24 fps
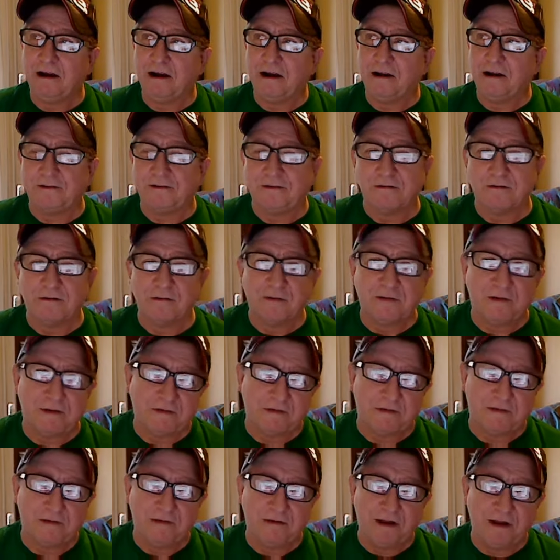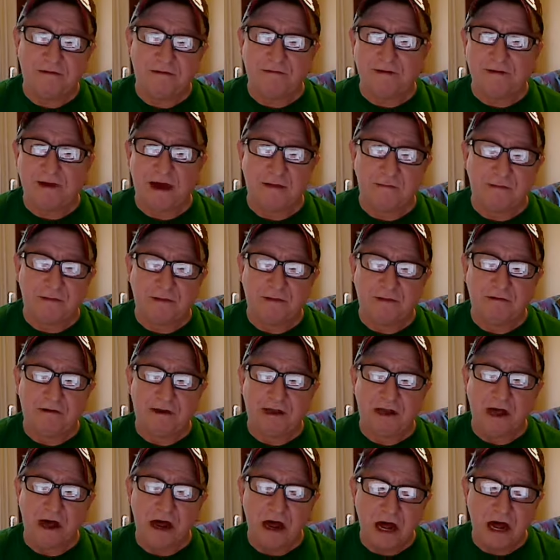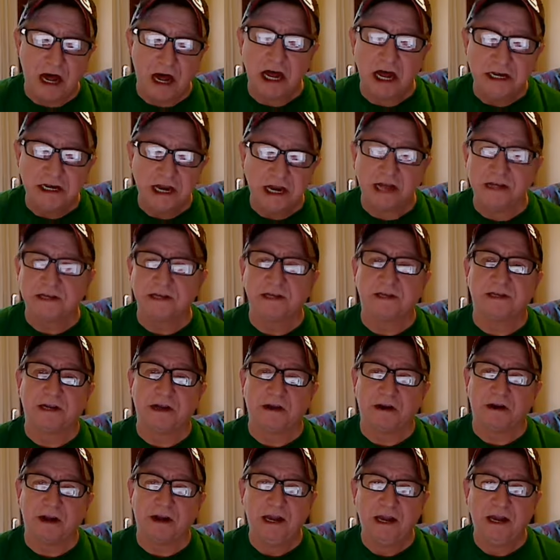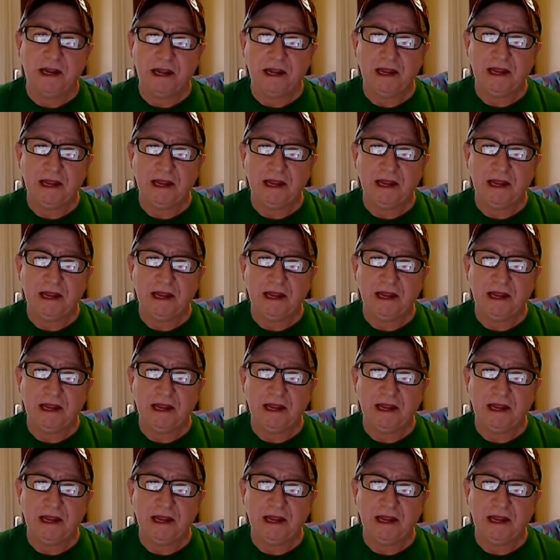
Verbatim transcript: circumcision is absolutely unnecessary